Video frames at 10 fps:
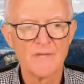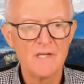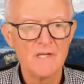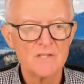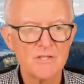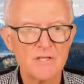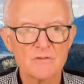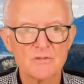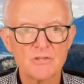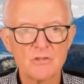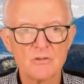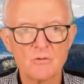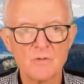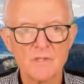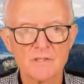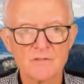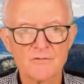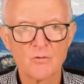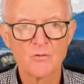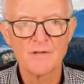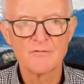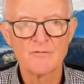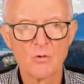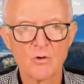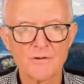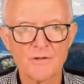CO2 is 44, and there's